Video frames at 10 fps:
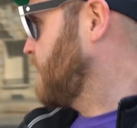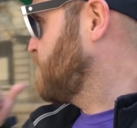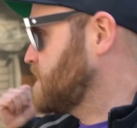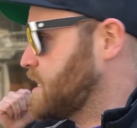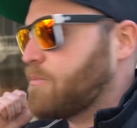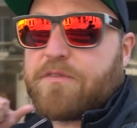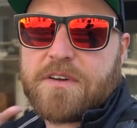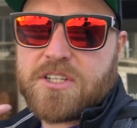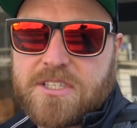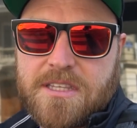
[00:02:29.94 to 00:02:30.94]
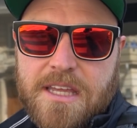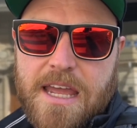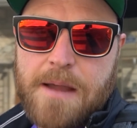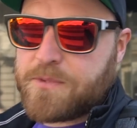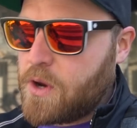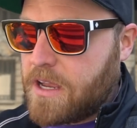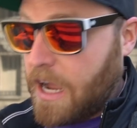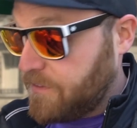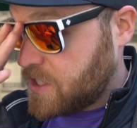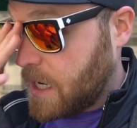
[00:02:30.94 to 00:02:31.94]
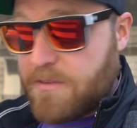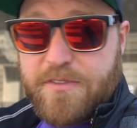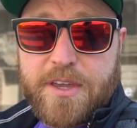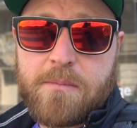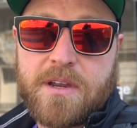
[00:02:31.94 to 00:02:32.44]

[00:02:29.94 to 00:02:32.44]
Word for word: like for example, Fringe is in the game. Great coffee shop. If you come